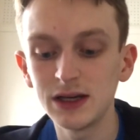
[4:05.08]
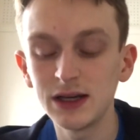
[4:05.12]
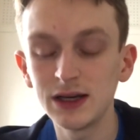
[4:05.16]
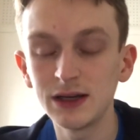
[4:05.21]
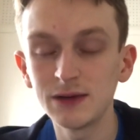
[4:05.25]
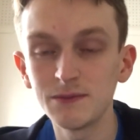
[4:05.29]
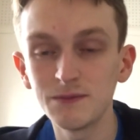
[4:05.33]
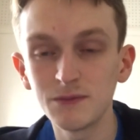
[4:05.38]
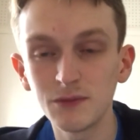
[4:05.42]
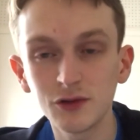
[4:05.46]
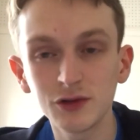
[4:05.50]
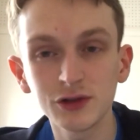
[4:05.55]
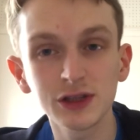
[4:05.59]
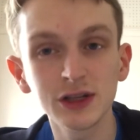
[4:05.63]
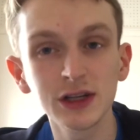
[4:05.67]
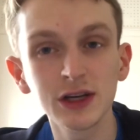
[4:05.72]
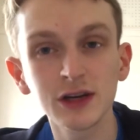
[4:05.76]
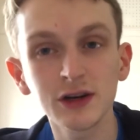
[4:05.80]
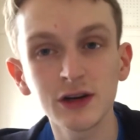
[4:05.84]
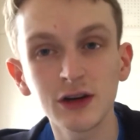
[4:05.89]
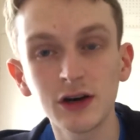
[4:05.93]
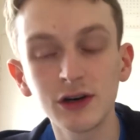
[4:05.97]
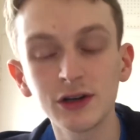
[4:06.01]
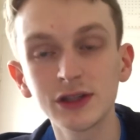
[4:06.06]
it mostly
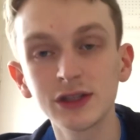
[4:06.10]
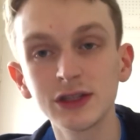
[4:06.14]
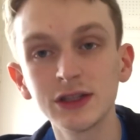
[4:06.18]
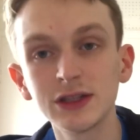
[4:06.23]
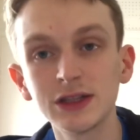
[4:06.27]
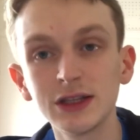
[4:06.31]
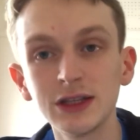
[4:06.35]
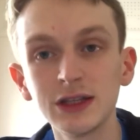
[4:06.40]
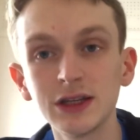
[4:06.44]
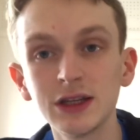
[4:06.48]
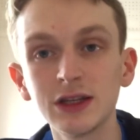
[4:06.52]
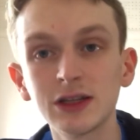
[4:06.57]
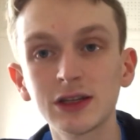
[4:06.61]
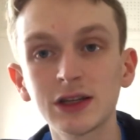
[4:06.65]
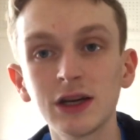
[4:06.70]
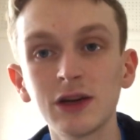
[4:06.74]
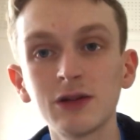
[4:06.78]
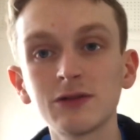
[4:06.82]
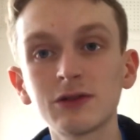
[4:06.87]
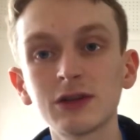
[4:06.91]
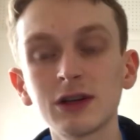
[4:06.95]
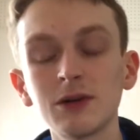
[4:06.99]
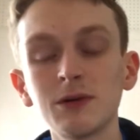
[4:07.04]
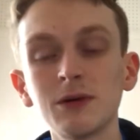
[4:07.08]
occurs in teenage
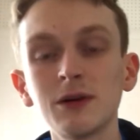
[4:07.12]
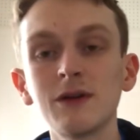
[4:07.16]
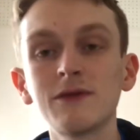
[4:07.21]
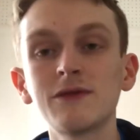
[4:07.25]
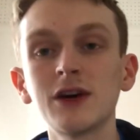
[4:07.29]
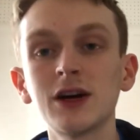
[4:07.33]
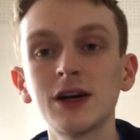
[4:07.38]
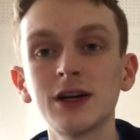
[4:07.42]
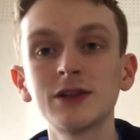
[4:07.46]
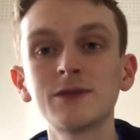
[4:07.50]
girls, however,